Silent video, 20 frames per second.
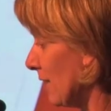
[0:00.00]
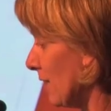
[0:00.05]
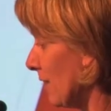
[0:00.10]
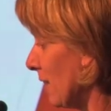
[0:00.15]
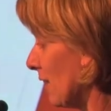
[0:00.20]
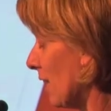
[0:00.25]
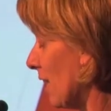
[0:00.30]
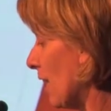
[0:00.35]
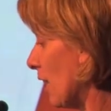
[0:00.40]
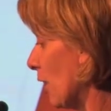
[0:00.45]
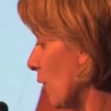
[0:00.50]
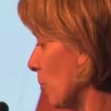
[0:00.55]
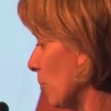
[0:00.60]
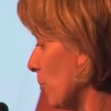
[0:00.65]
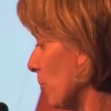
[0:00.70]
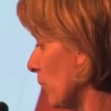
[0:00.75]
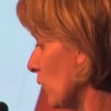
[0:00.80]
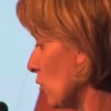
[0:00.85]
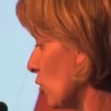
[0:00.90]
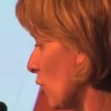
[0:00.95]
in
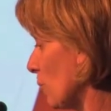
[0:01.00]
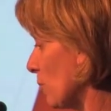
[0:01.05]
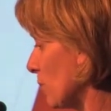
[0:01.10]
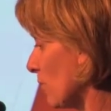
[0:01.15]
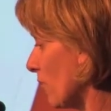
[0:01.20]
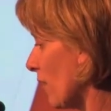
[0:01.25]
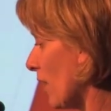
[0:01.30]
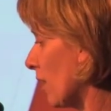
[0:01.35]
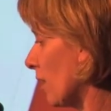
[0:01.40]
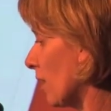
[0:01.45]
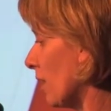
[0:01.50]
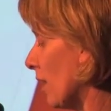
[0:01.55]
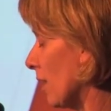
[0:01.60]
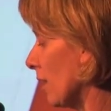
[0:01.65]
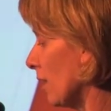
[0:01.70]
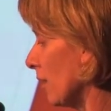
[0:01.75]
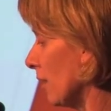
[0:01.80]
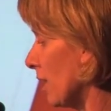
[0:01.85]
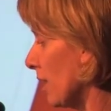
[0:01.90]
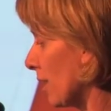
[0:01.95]
um, terms of ec
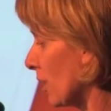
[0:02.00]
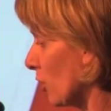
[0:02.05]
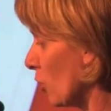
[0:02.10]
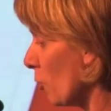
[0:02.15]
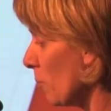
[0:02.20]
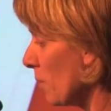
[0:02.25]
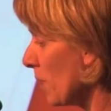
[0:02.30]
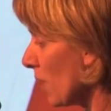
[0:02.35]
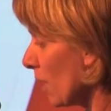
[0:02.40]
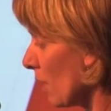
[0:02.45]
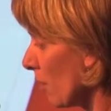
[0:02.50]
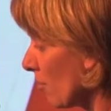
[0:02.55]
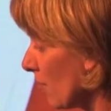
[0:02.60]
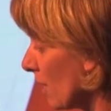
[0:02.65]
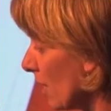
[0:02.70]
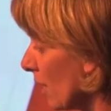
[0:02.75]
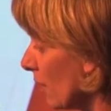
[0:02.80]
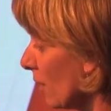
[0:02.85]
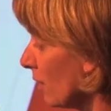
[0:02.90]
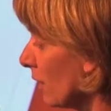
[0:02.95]
uh, the economic
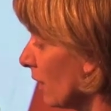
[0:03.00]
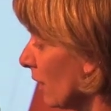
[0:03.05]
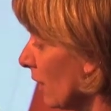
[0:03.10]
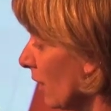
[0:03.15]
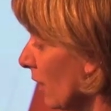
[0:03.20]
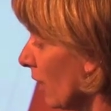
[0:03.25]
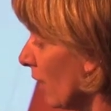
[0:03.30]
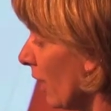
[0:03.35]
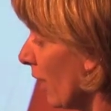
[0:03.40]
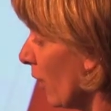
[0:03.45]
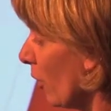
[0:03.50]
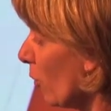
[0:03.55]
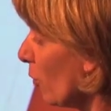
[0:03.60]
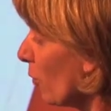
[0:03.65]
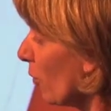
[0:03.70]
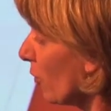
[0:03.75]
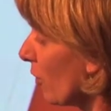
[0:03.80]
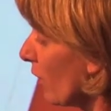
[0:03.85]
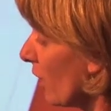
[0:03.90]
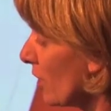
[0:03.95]
area,
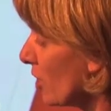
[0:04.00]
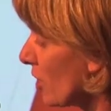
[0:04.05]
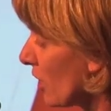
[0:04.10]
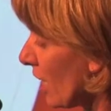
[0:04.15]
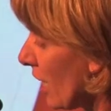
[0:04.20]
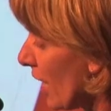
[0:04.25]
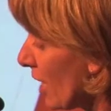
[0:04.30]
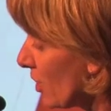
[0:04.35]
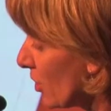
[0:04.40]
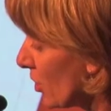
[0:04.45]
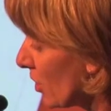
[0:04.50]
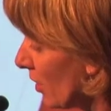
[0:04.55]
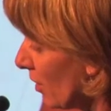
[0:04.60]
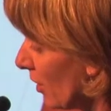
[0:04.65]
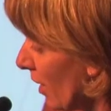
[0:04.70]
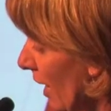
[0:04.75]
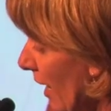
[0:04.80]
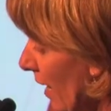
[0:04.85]
health, education,